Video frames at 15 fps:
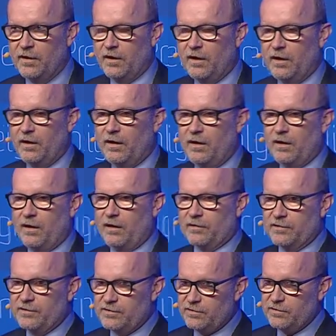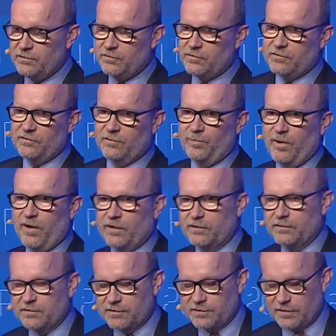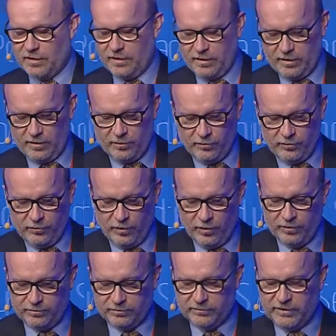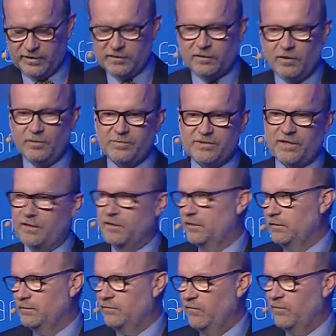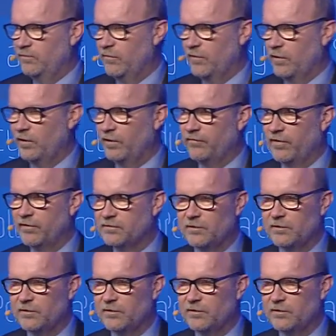our institutional partners for this GLOBSEC and for all of those